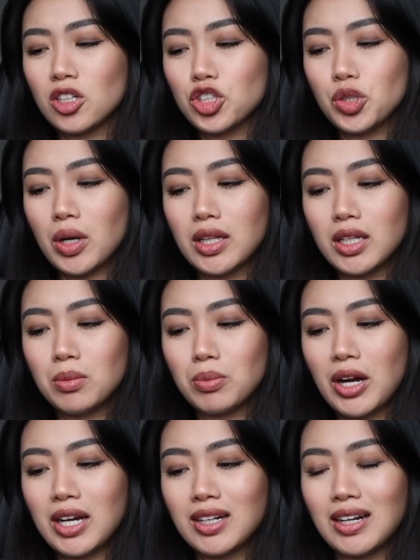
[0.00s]
Australian
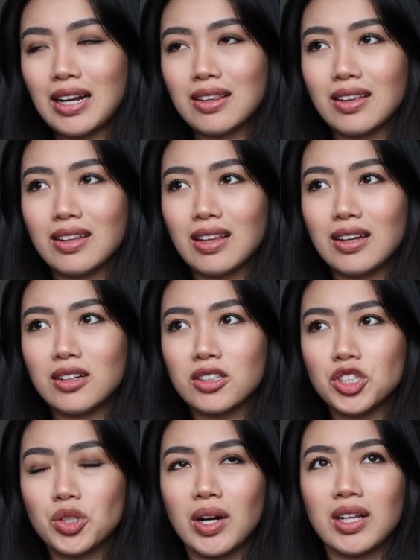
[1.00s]
brand, and I think that in
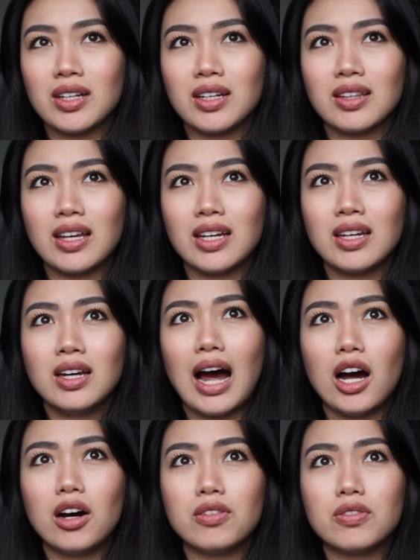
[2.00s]
Australia they
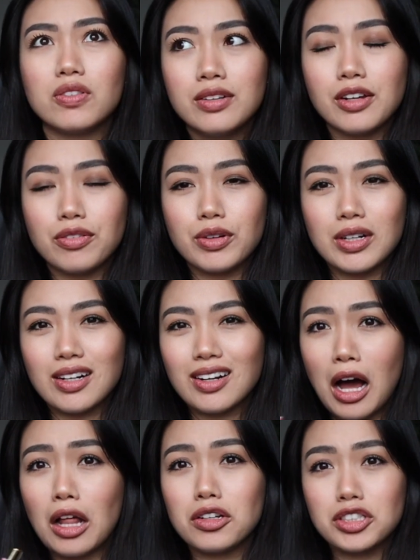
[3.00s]
have different
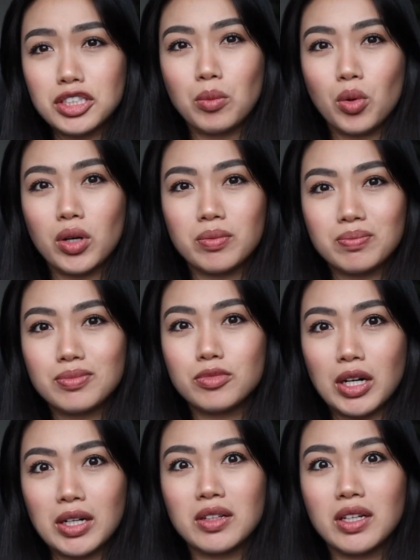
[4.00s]
colors more
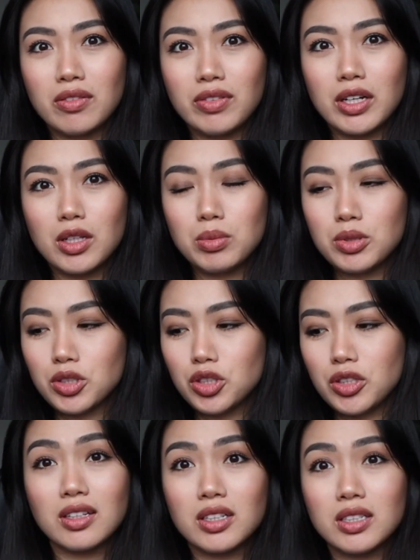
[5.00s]
readily available
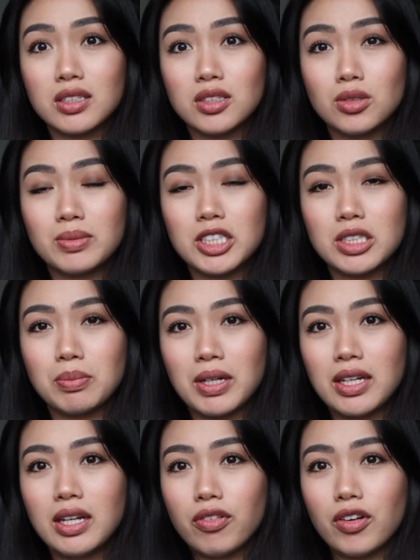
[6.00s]
to their consumers,
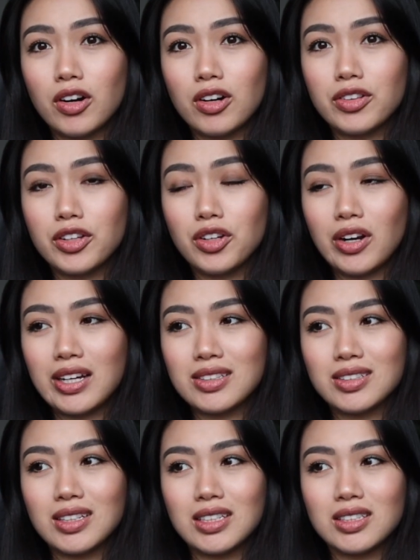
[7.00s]
but for the
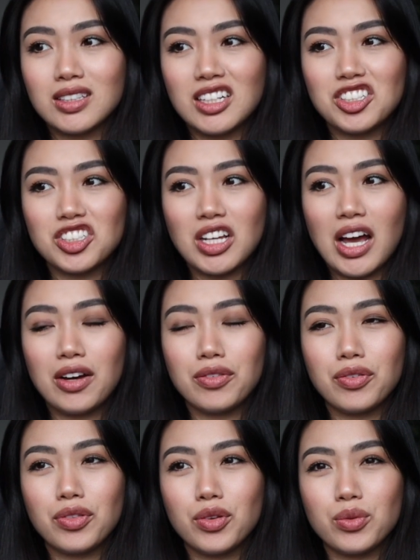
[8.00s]
United States they just
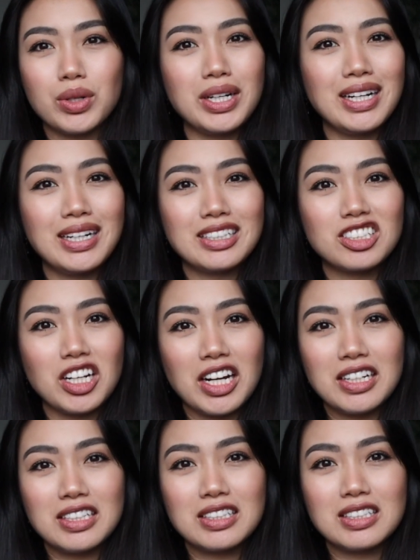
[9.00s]
have 3
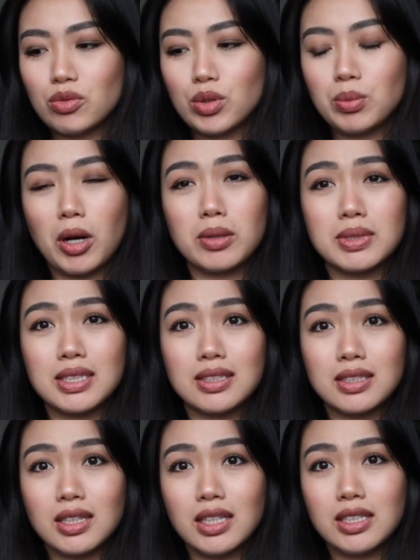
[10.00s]
shades. Rhubarb
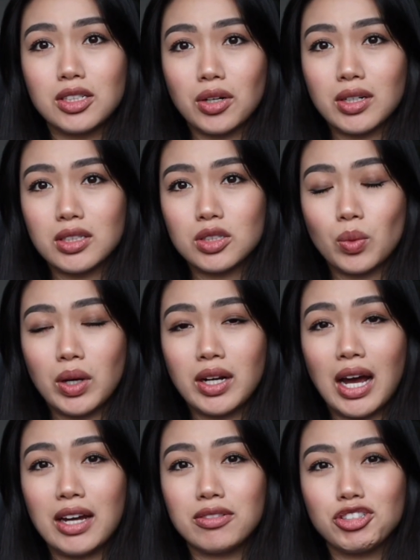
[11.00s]
is the darkest one.
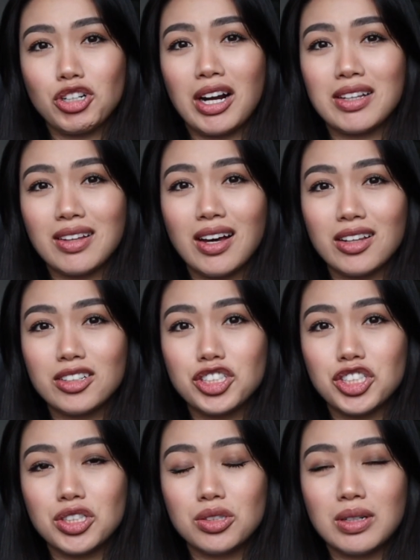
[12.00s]
I've tried the other
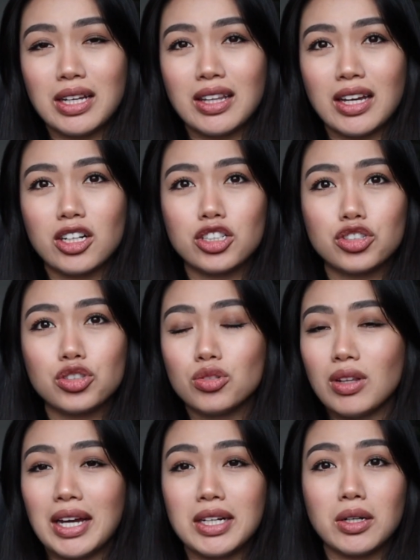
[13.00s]
2 and they are too
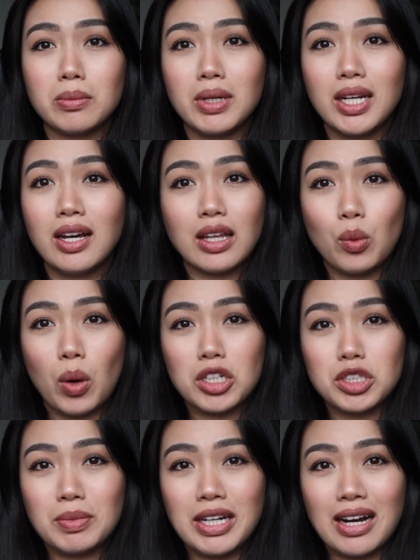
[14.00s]
light on me. They
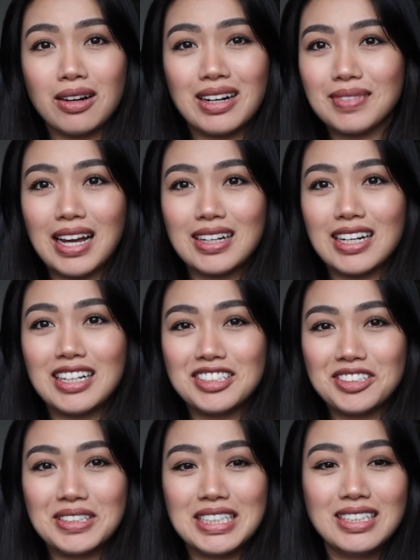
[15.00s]
wash me out. I can't
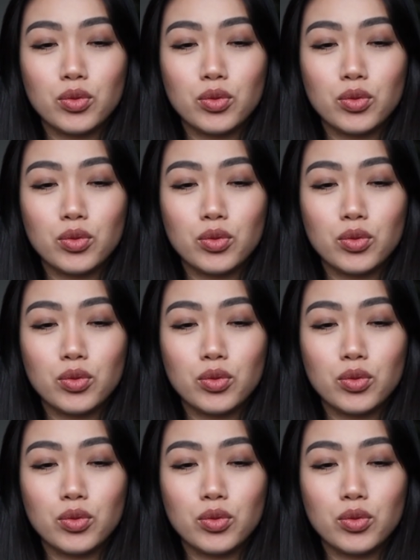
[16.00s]
do it.